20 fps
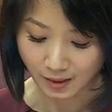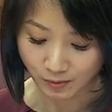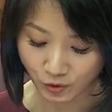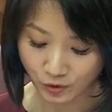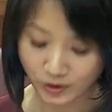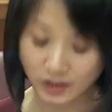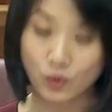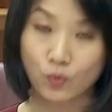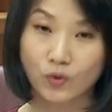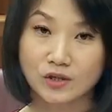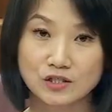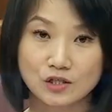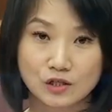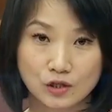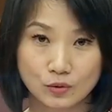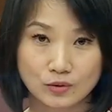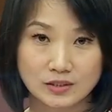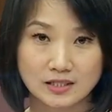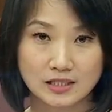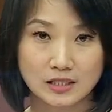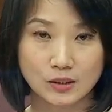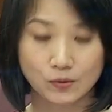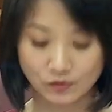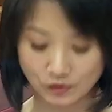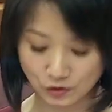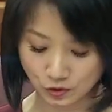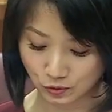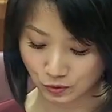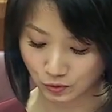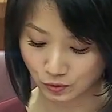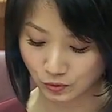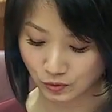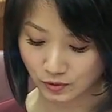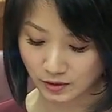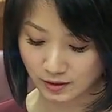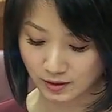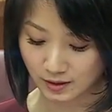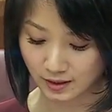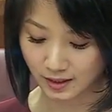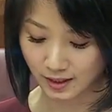MOE works closely with
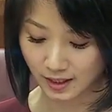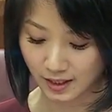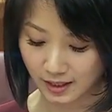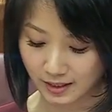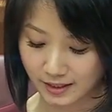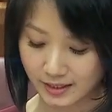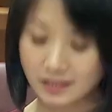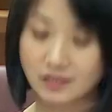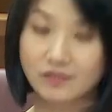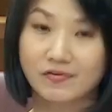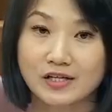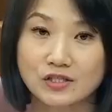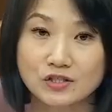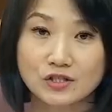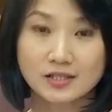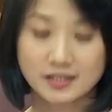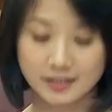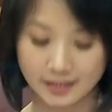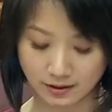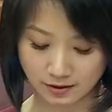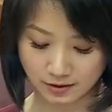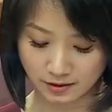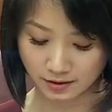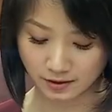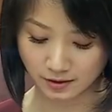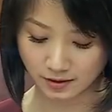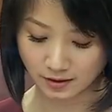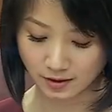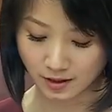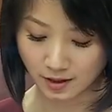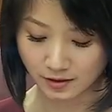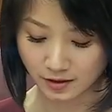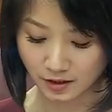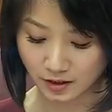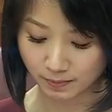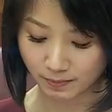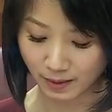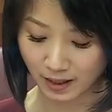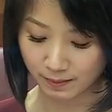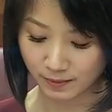schools, early intervention centres, the
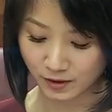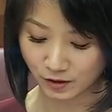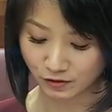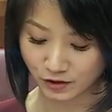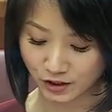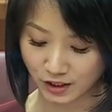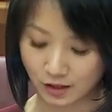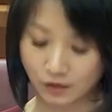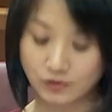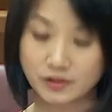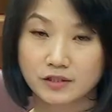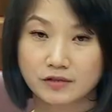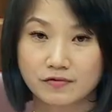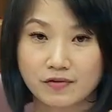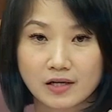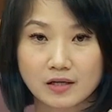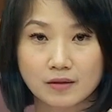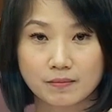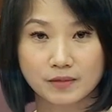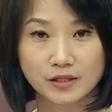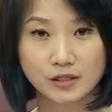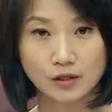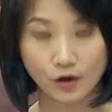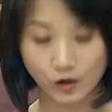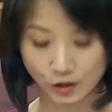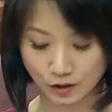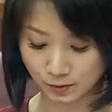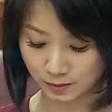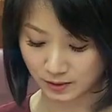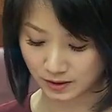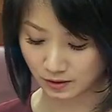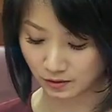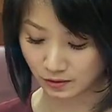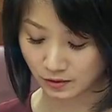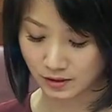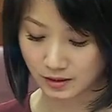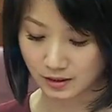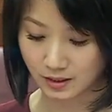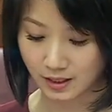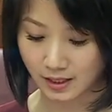Department of Child Development and
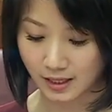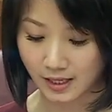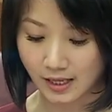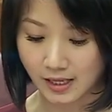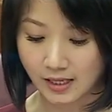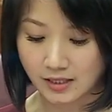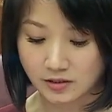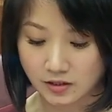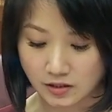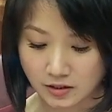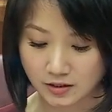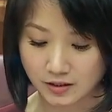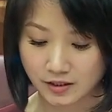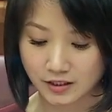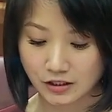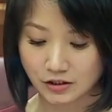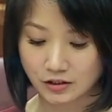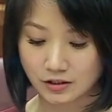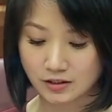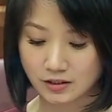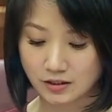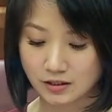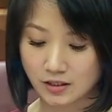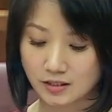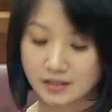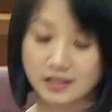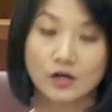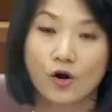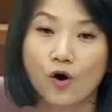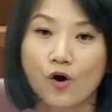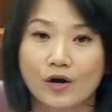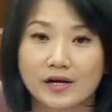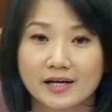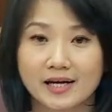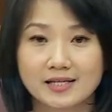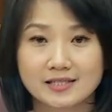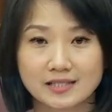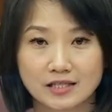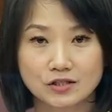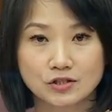Hospitals, sister agencies and
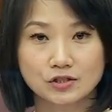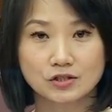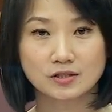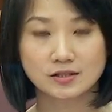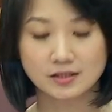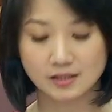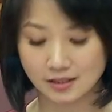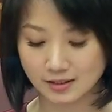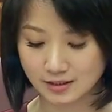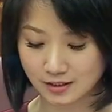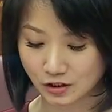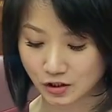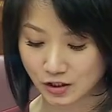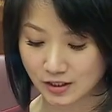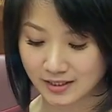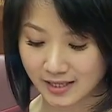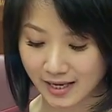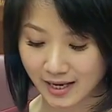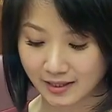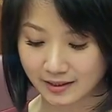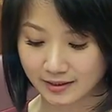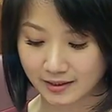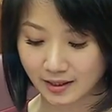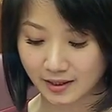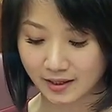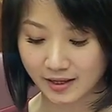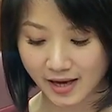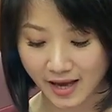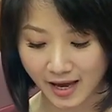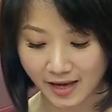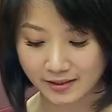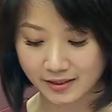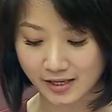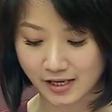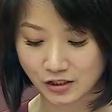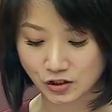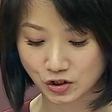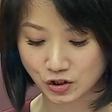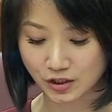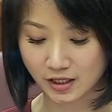organisations such as ECDA and
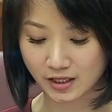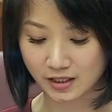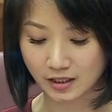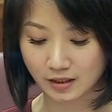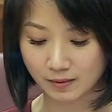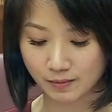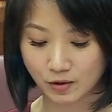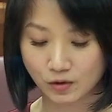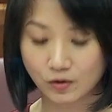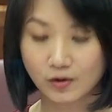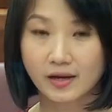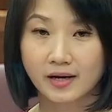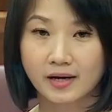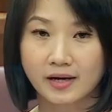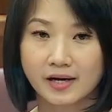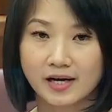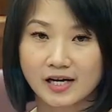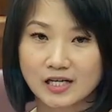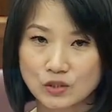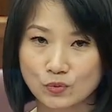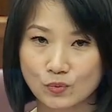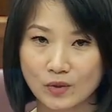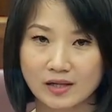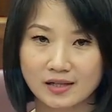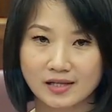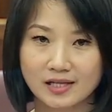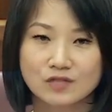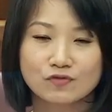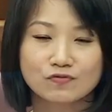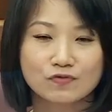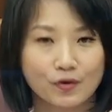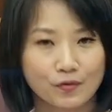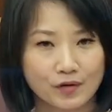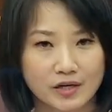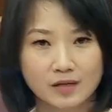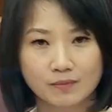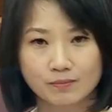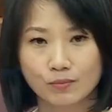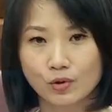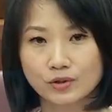SG Enable, as well as, very
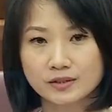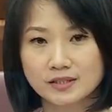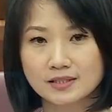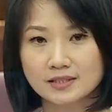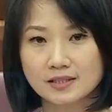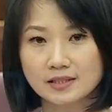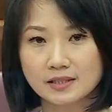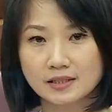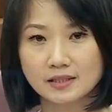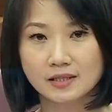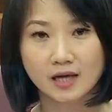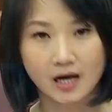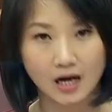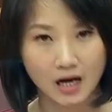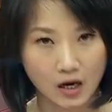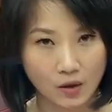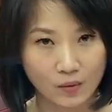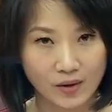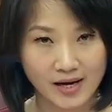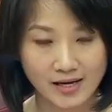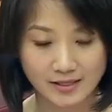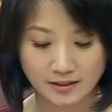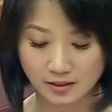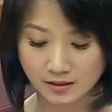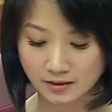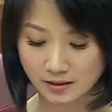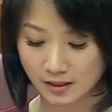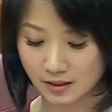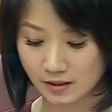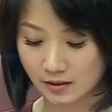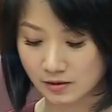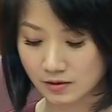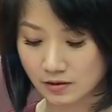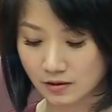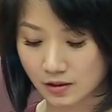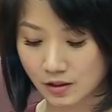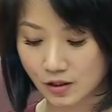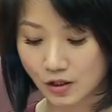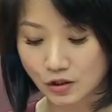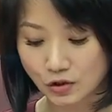importantly, our
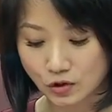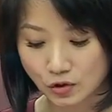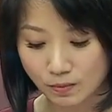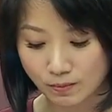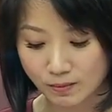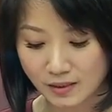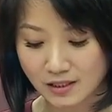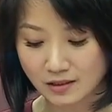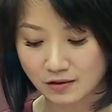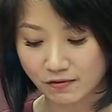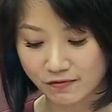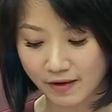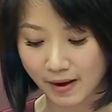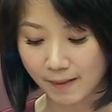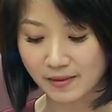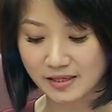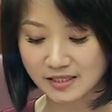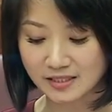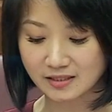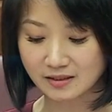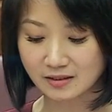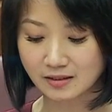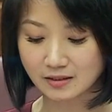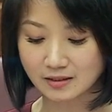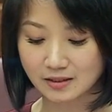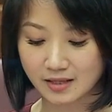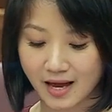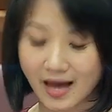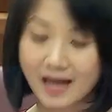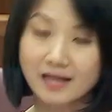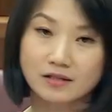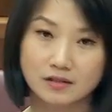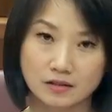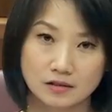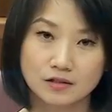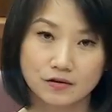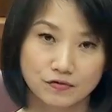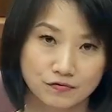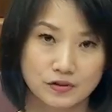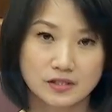SSAs, to meet families' needs at
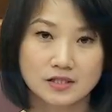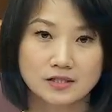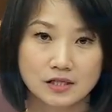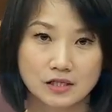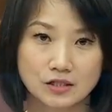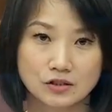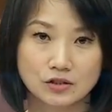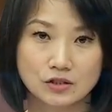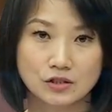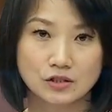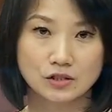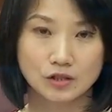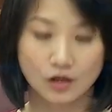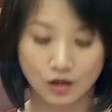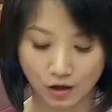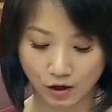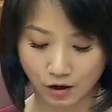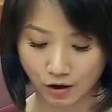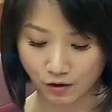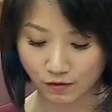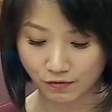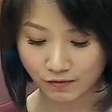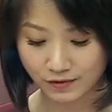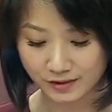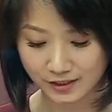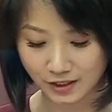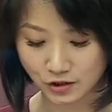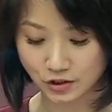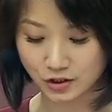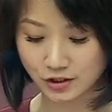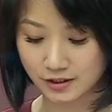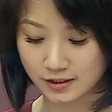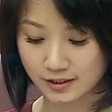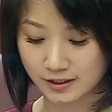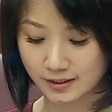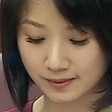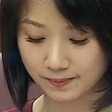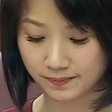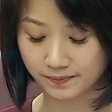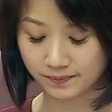different stages of their
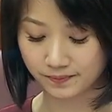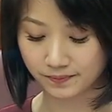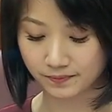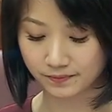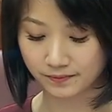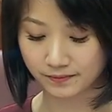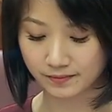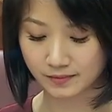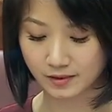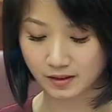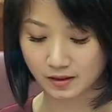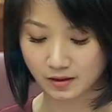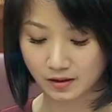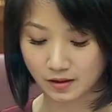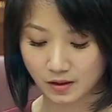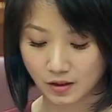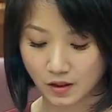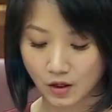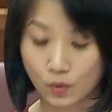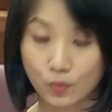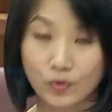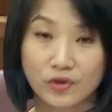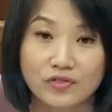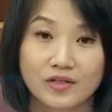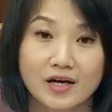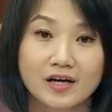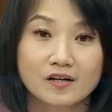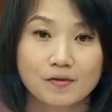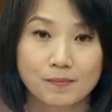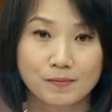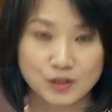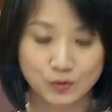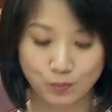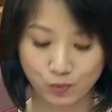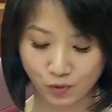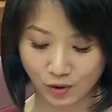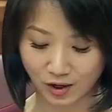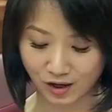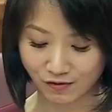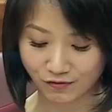journey. We thank Ms.
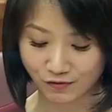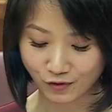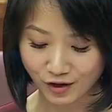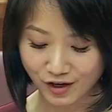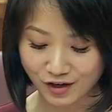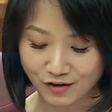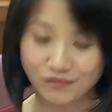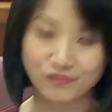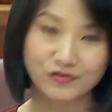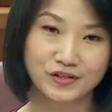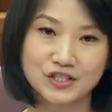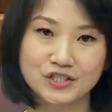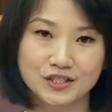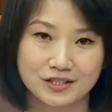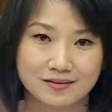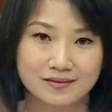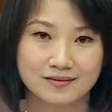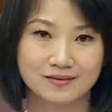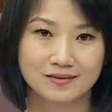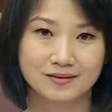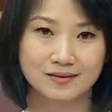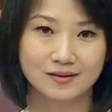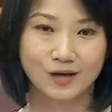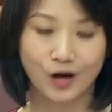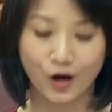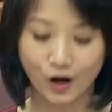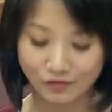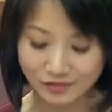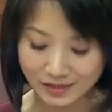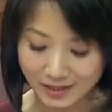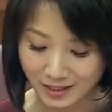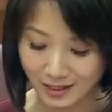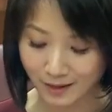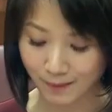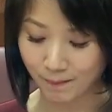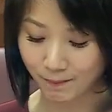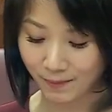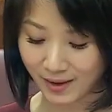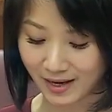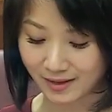Pua for her vision of the
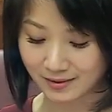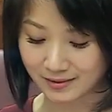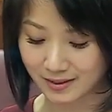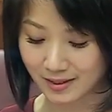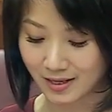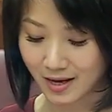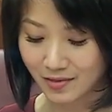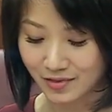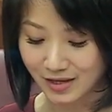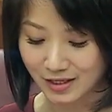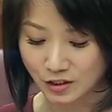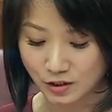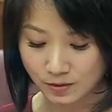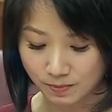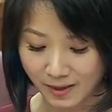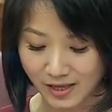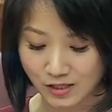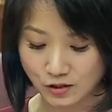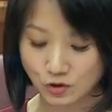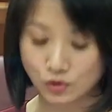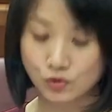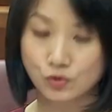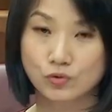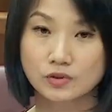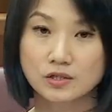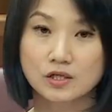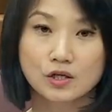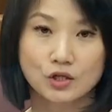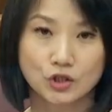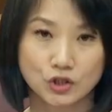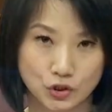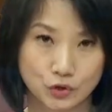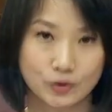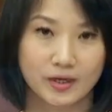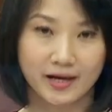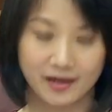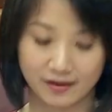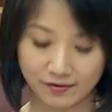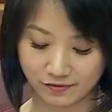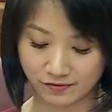impact that SPED schools should
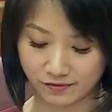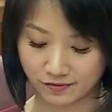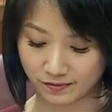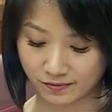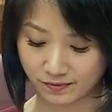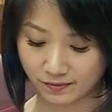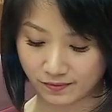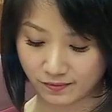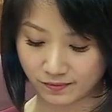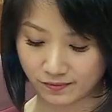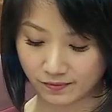have.